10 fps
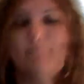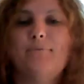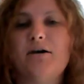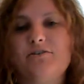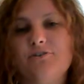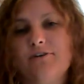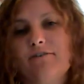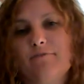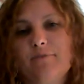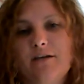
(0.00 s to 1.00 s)
but you'll
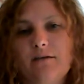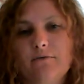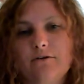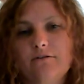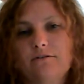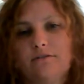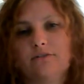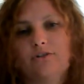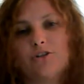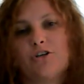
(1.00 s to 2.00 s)
never be able
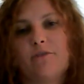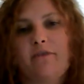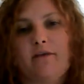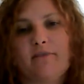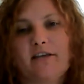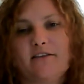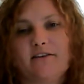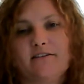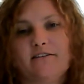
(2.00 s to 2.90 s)
to shut me up like this.